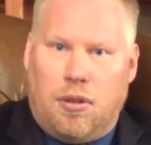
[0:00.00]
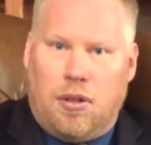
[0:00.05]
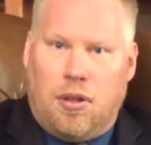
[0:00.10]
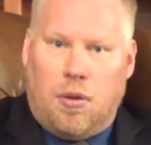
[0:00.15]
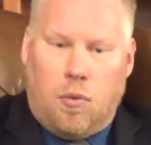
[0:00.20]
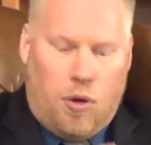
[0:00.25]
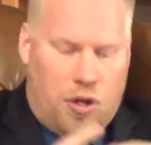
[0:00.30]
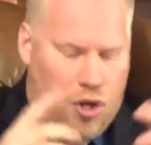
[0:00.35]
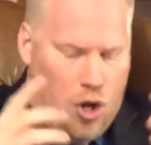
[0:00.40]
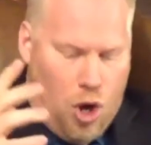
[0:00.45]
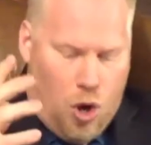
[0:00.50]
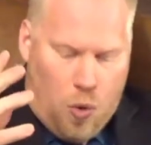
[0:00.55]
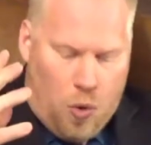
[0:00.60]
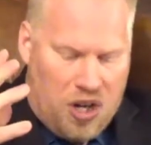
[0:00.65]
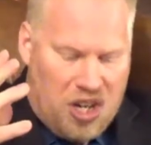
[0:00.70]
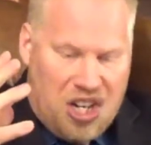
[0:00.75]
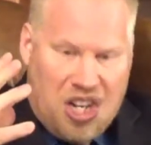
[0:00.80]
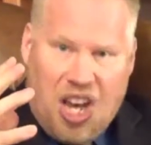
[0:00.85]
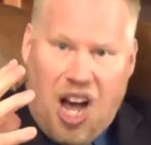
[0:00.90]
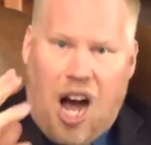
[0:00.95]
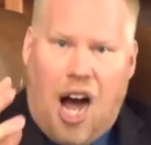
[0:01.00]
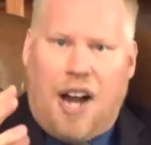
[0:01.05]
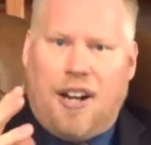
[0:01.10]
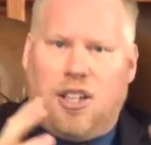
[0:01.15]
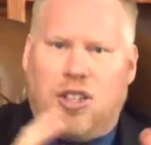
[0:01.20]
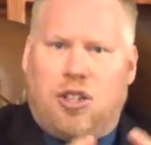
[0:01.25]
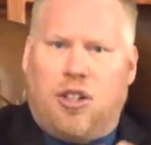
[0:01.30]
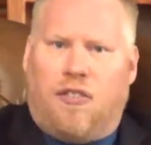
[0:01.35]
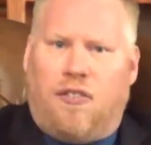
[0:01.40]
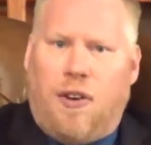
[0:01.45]
When God
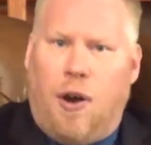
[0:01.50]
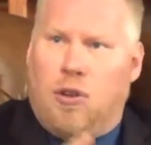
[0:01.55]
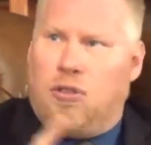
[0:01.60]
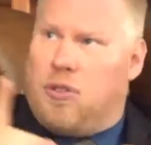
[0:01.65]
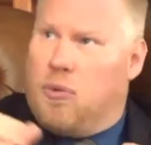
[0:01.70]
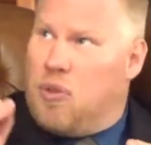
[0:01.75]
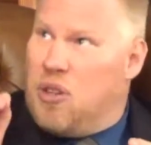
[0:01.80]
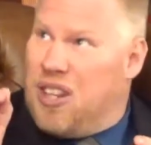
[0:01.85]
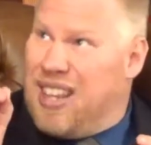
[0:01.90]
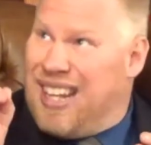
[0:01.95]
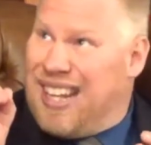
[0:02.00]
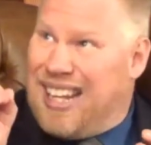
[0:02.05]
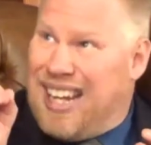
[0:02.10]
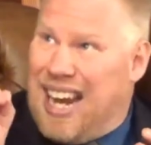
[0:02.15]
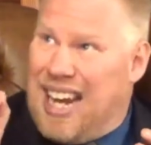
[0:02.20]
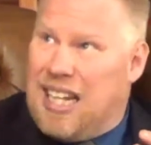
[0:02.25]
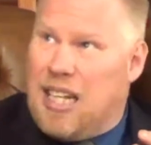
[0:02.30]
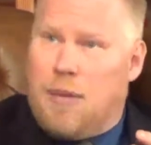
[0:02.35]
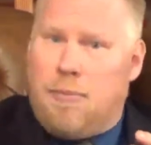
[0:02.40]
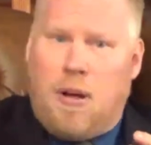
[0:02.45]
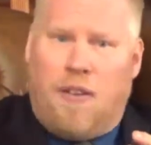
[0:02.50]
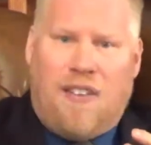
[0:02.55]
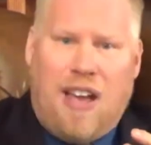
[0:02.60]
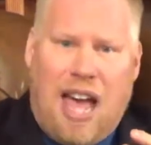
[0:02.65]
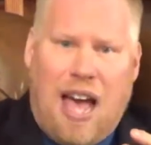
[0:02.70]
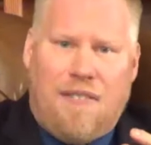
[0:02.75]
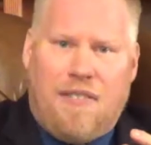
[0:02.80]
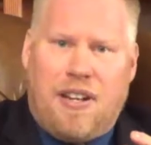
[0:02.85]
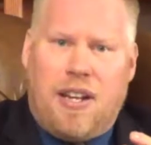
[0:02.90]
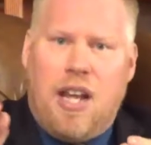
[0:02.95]
is your focus, when the kingdom of
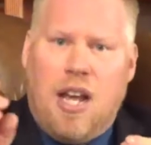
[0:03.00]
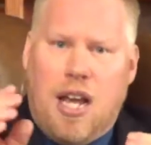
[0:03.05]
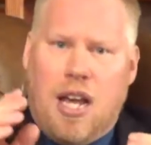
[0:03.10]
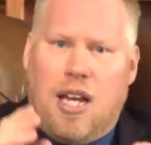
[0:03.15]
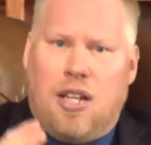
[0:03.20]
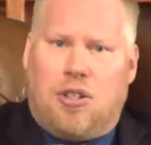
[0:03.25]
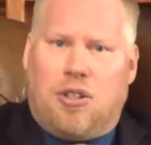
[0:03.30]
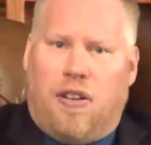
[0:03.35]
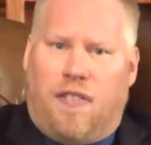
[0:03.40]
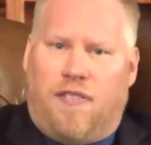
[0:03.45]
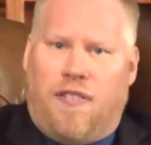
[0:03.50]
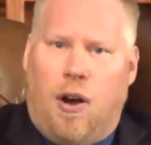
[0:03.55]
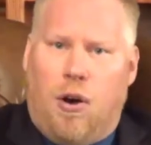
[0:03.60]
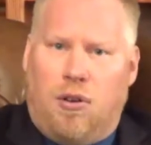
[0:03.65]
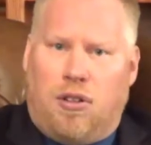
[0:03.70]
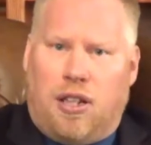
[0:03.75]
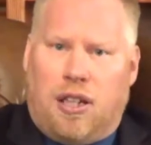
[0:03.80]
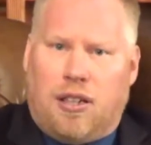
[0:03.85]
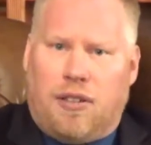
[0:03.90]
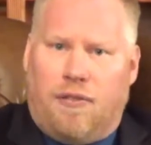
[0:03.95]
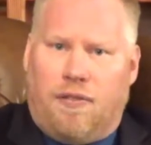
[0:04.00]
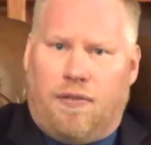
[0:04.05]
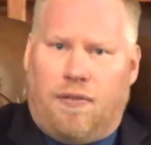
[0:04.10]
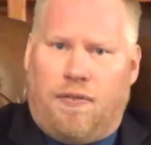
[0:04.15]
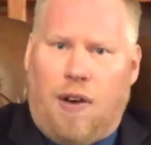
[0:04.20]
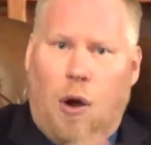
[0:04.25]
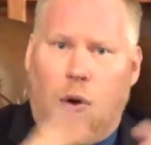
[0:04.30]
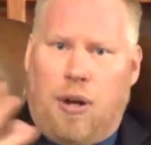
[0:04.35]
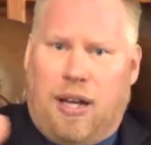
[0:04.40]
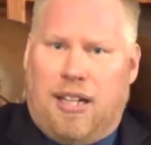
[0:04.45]
heaven is your
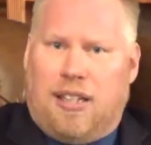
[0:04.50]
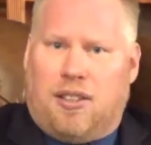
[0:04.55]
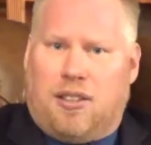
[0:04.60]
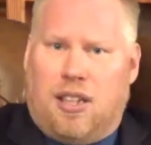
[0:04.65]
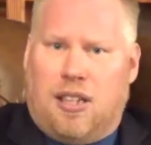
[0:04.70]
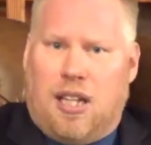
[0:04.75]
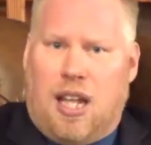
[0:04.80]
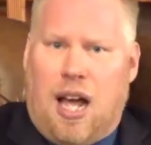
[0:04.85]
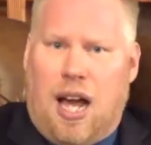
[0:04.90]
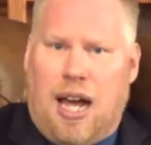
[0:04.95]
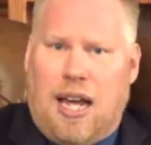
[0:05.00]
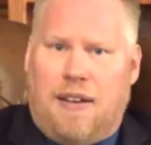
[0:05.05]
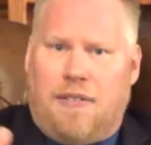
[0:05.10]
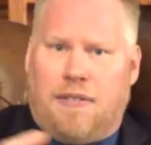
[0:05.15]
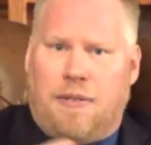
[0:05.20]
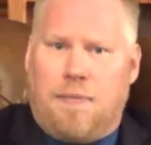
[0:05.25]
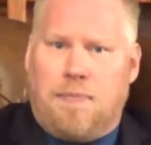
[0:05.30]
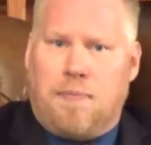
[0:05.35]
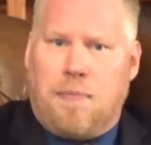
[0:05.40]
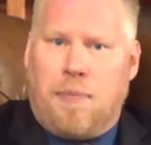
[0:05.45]
focus in life,